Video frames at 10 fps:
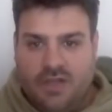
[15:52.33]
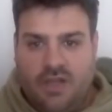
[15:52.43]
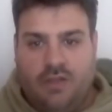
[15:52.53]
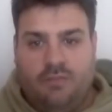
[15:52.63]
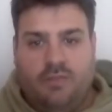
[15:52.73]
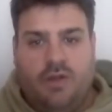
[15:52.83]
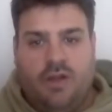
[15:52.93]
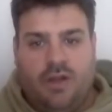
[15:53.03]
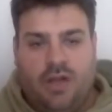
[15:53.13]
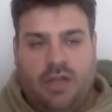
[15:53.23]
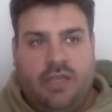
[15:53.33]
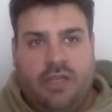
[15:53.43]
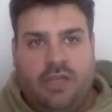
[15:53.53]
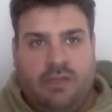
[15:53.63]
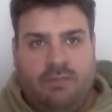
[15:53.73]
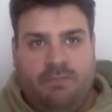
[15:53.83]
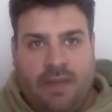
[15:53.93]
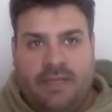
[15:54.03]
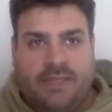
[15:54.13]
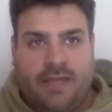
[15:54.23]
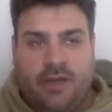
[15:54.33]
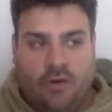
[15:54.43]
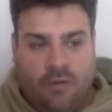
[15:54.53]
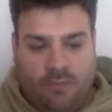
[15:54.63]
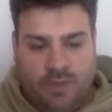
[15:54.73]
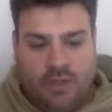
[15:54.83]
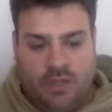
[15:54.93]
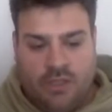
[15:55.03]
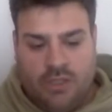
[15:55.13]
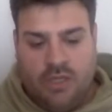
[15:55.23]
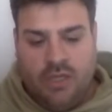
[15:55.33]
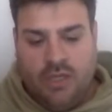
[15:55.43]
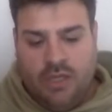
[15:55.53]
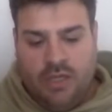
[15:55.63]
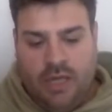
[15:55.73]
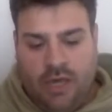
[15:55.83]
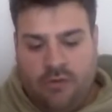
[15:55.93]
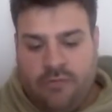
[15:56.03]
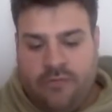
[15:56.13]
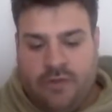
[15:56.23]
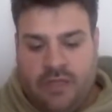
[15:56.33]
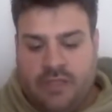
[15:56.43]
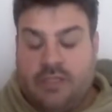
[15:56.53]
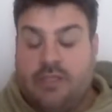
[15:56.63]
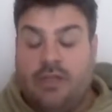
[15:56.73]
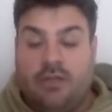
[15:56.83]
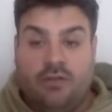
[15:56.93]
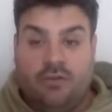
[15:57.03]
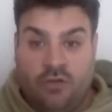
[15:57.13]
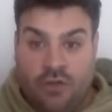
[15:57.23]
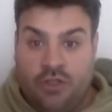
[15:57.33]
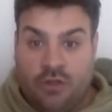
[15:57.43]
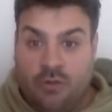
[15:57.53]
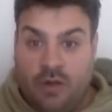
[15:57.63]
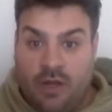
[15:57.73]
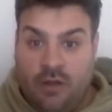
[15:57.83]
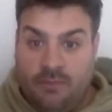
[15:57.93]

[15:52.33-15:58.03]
And I base that on because health is crucial.